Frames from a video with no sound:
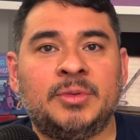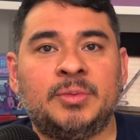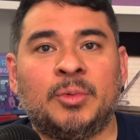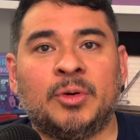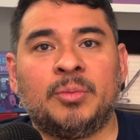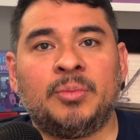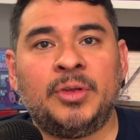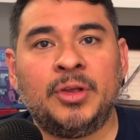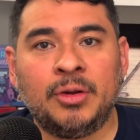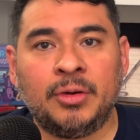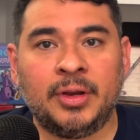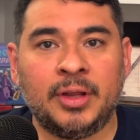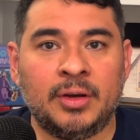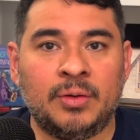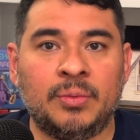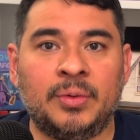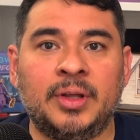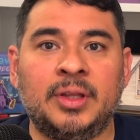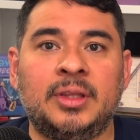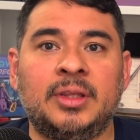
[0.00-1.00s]
more muted
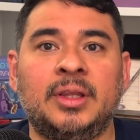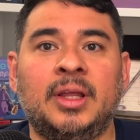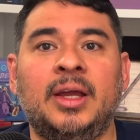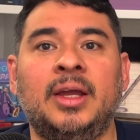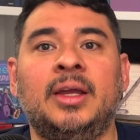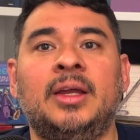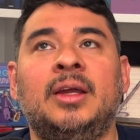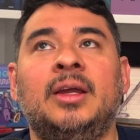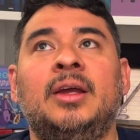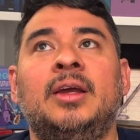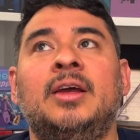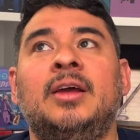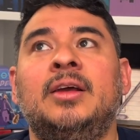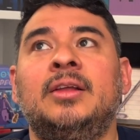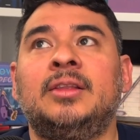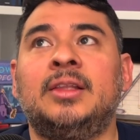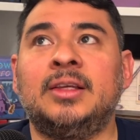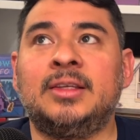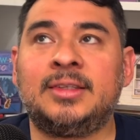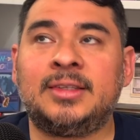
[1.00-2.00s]
with like
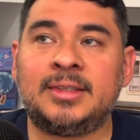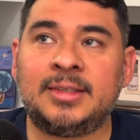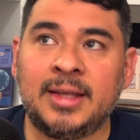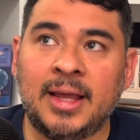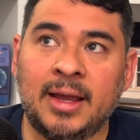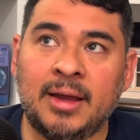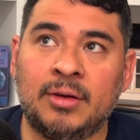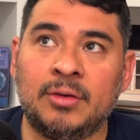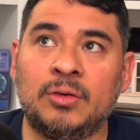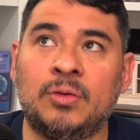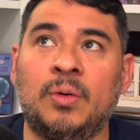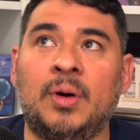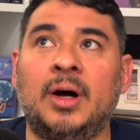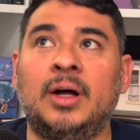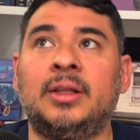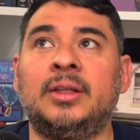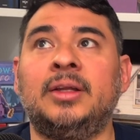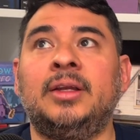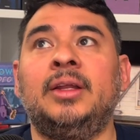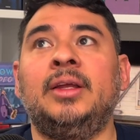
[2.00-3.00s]
the sound
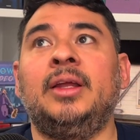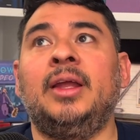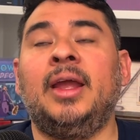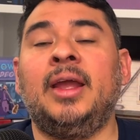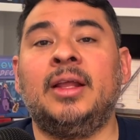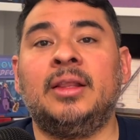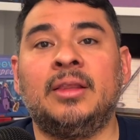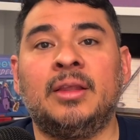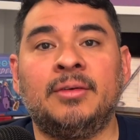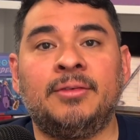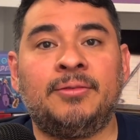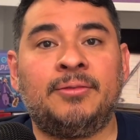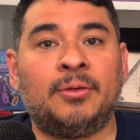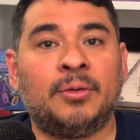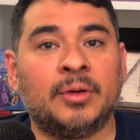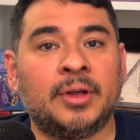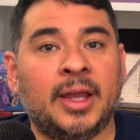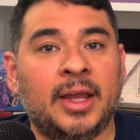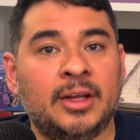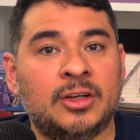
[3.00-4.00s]
quality, and the
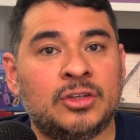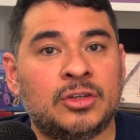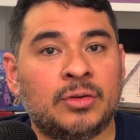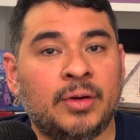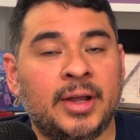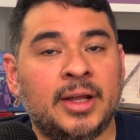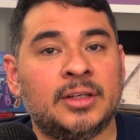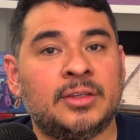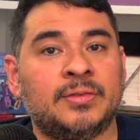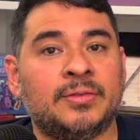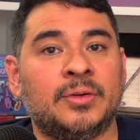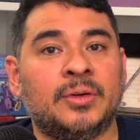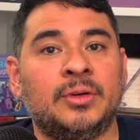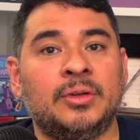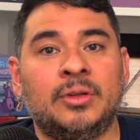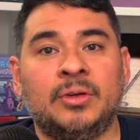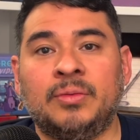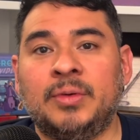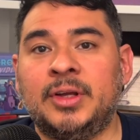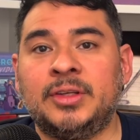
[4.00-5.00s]
4K transfer,
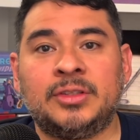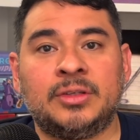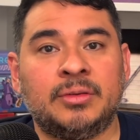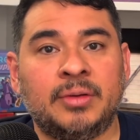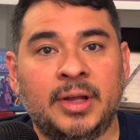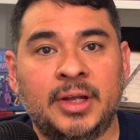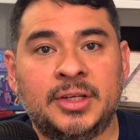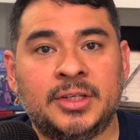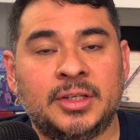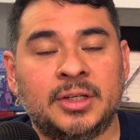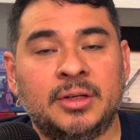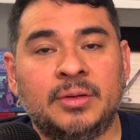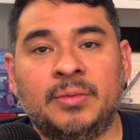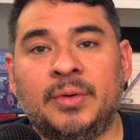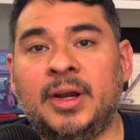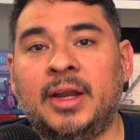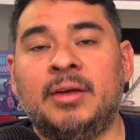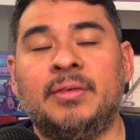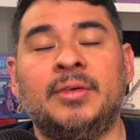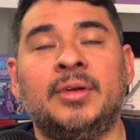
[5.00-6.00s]
the restoration,
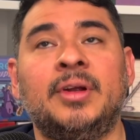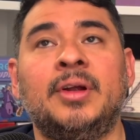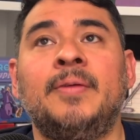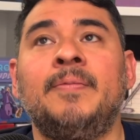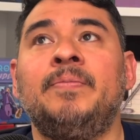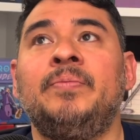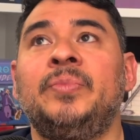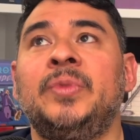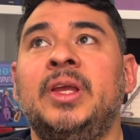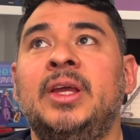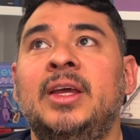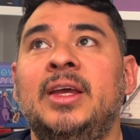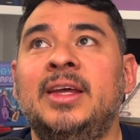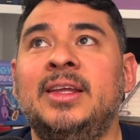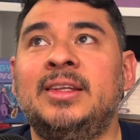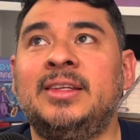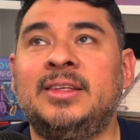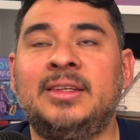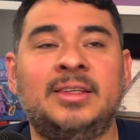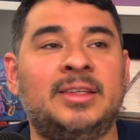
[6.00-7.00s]
whatever.
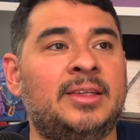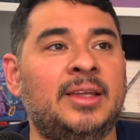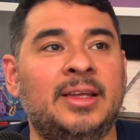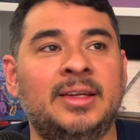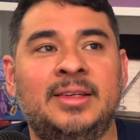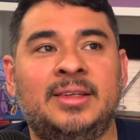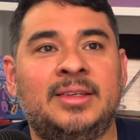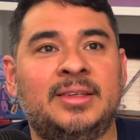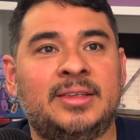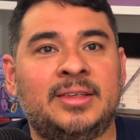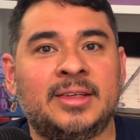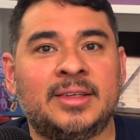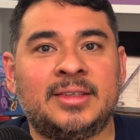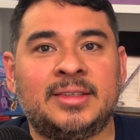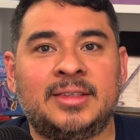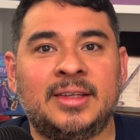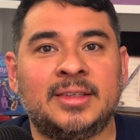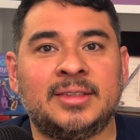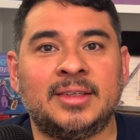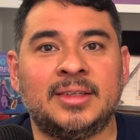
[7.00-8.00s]
It
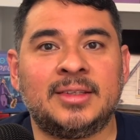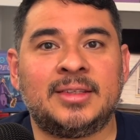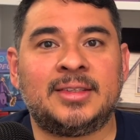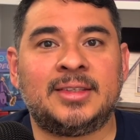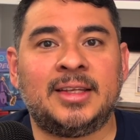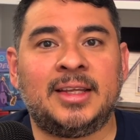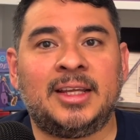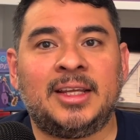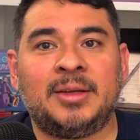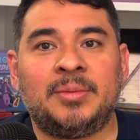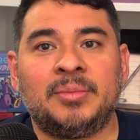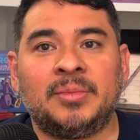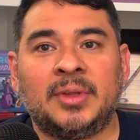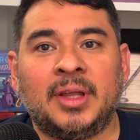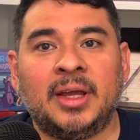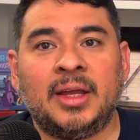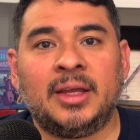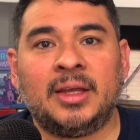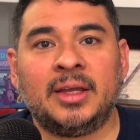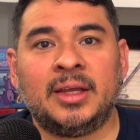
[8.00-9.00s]
just doesn't seem
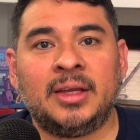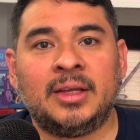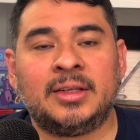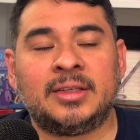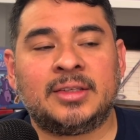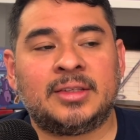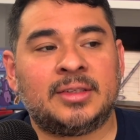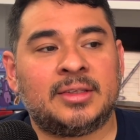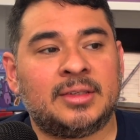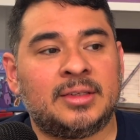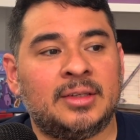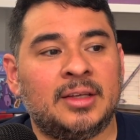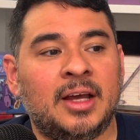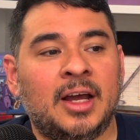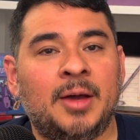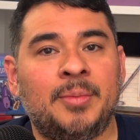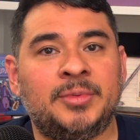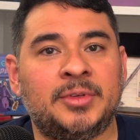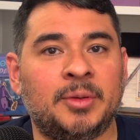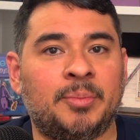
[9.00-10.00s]
like it's
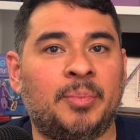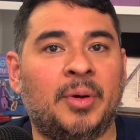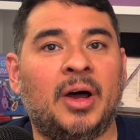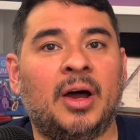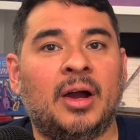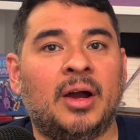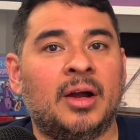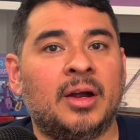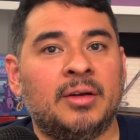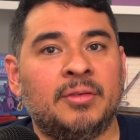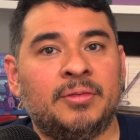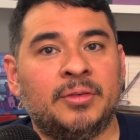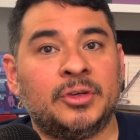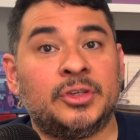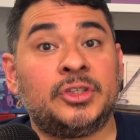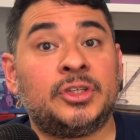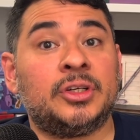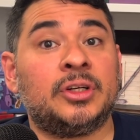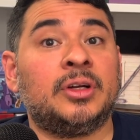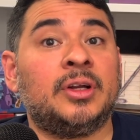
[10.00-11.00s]
up to par for
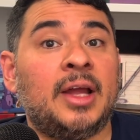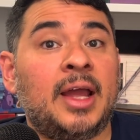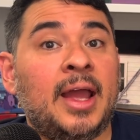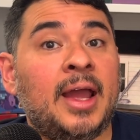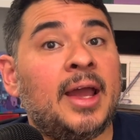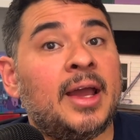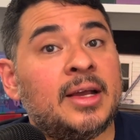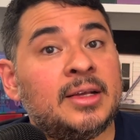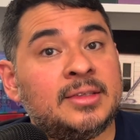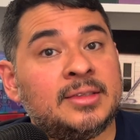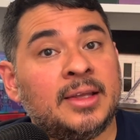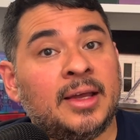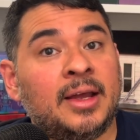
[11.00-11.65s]
sure as the